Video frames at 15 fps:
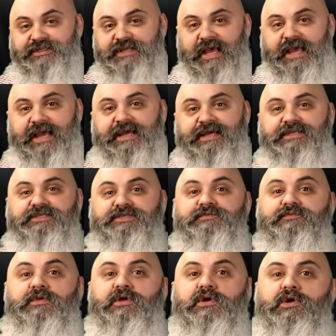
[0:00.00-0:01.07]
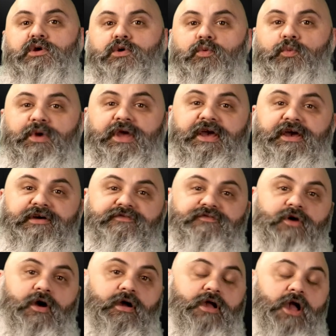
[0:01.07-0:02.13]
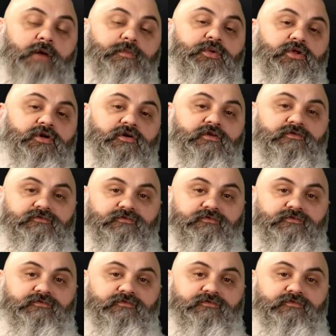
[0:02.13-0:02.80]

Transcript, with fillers: And we have a couple of